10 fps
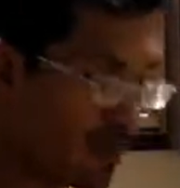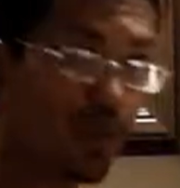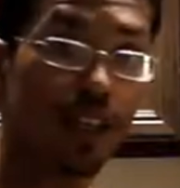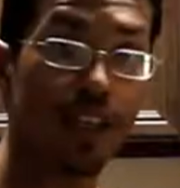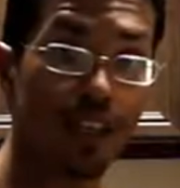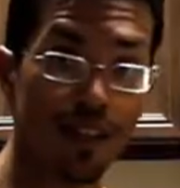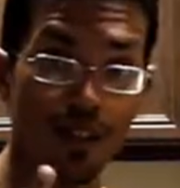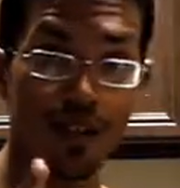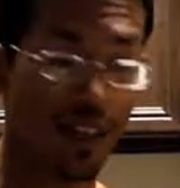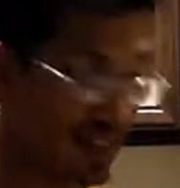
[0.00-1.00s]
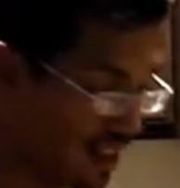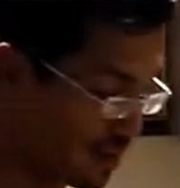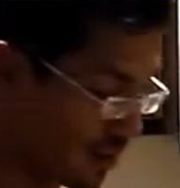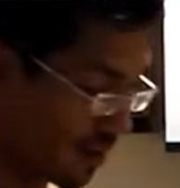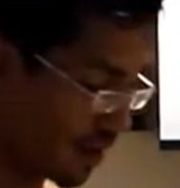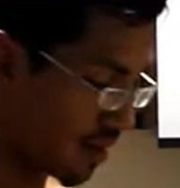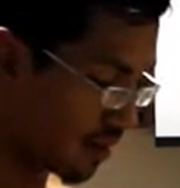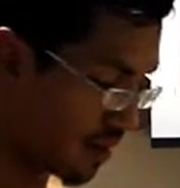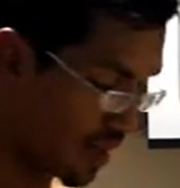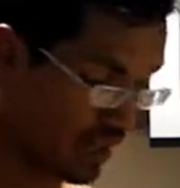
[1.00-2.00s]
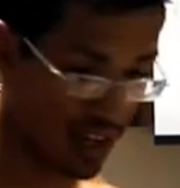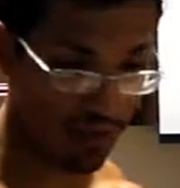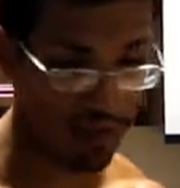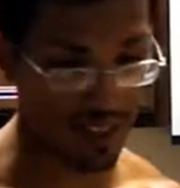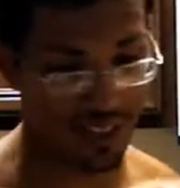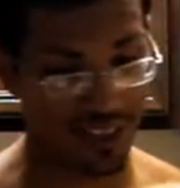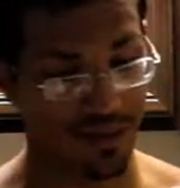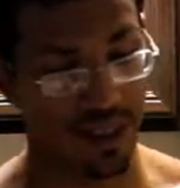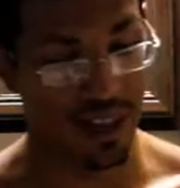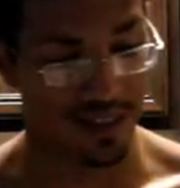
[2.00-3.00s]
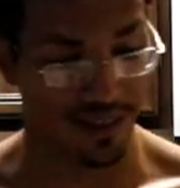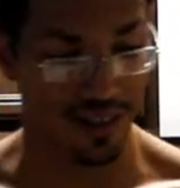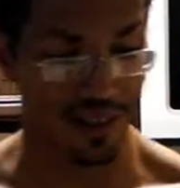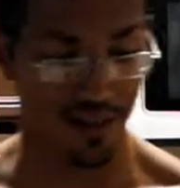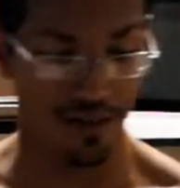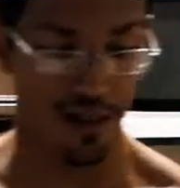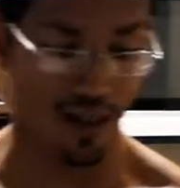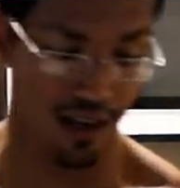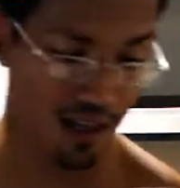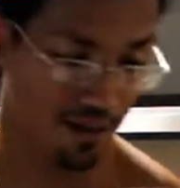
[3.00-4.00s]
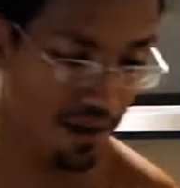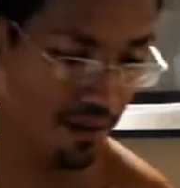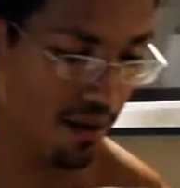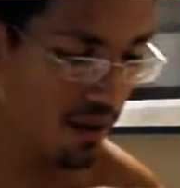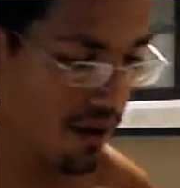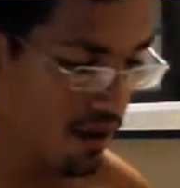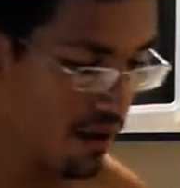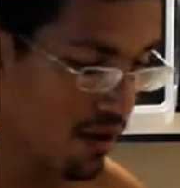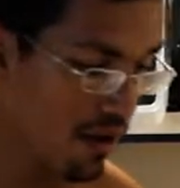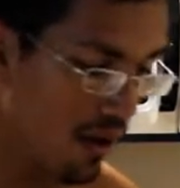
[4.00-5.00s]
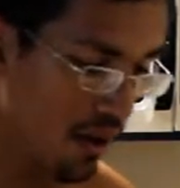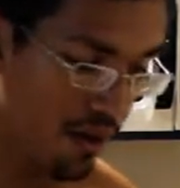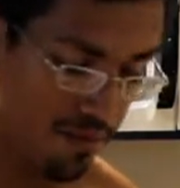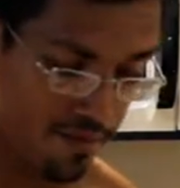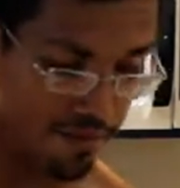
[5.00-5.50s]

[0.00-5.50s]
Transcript: really need to turn that damn thing around because I can't really see if you guys can see this or not. Anyway, I